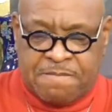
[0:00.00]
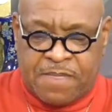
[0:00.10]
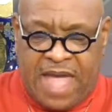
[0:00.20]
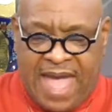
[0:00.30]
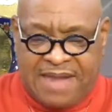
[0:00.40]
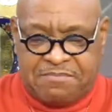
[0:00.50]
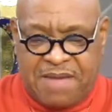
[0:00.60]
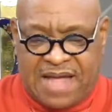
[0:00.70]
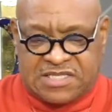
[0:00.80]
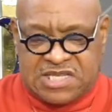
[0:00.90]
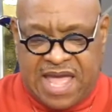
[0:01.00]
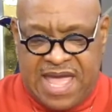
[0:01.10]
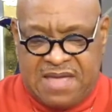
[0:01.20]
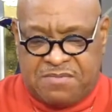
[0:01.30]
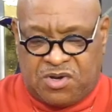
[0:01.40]
at my
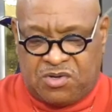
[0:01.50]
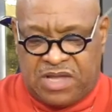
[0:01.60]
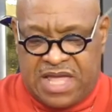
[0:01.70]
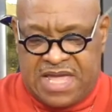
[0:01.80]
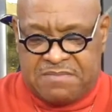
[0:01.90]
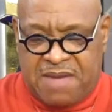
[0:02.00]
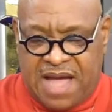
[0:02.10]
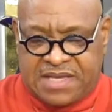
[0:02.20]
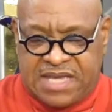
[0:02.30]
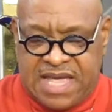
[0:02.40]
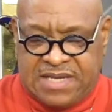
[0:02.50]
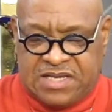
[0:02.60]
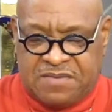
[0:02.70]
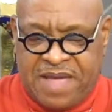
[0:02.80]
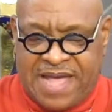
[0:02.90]
table in my
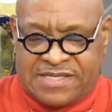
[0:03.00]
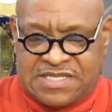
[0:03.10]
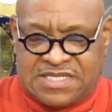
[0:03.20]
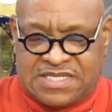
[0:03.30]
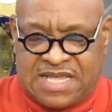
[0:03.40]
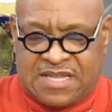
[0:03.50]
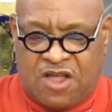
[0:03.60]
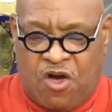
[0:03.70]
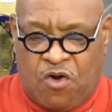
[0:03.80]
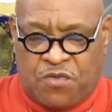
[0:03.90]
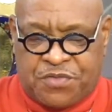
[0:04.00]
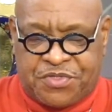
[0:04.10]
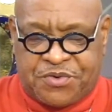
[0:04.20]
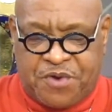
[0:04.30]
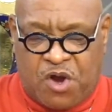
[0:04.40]
kingdom and sit on
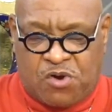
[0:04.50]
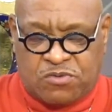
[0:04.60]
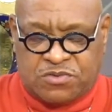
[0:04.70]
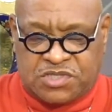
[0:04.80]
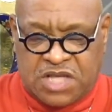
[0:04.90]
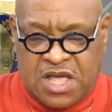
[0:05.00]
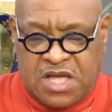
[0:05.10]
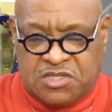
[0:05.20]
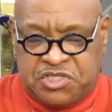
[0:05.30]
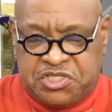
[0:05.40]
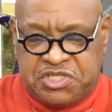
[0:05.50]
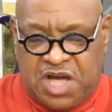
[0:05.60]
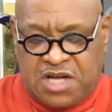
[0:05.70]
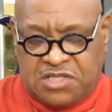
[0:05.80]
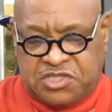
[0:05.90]
thrones
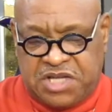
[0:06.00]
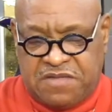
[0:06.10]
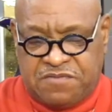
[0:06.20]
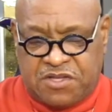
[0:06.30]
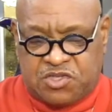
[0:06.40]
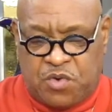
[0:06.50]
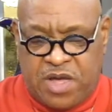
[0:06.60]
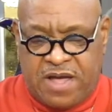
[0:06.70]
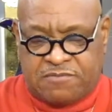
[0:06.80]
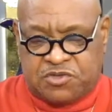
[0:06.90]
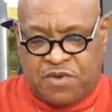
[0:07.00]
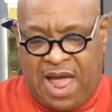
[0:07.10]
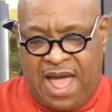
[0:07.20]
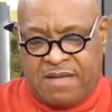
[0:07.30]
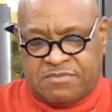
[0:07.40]
judging the 12
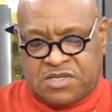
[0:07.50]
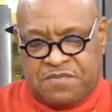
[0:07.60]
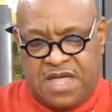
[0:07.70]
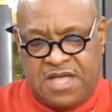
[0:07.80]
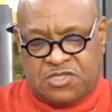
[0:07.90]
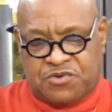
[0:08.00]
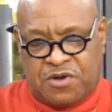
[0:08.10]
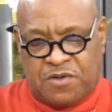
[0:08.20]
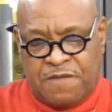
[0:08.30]
tribes of Israel.